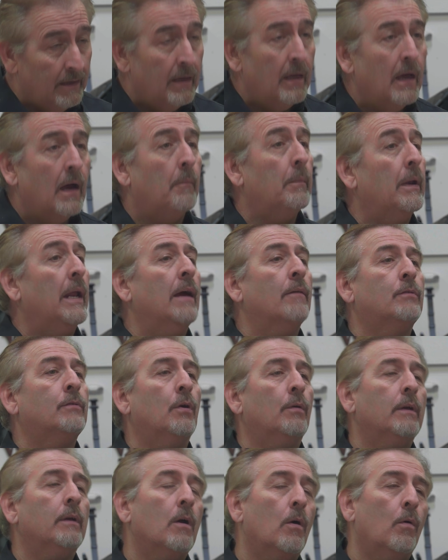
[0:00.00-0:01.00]
I'm gonna have
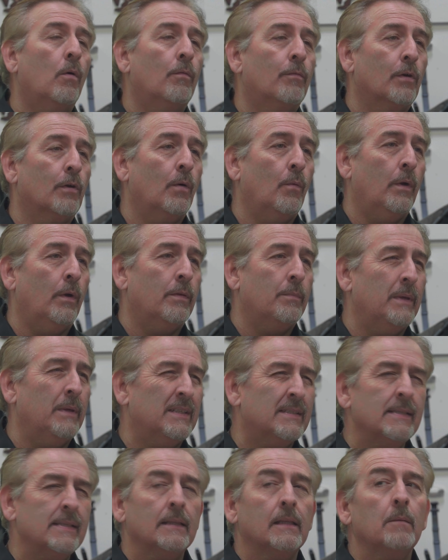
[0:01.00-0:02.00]
Tony go over it with me.
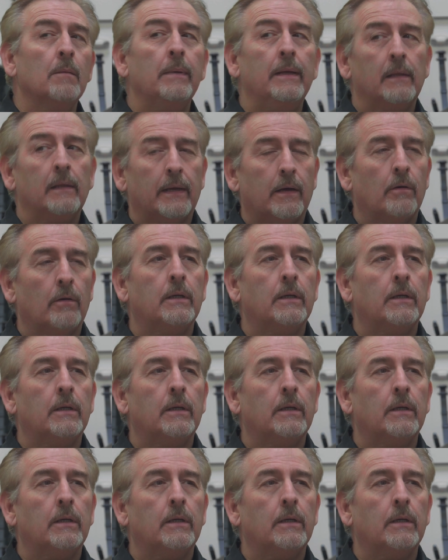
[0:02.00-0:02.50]
This is a little bit like our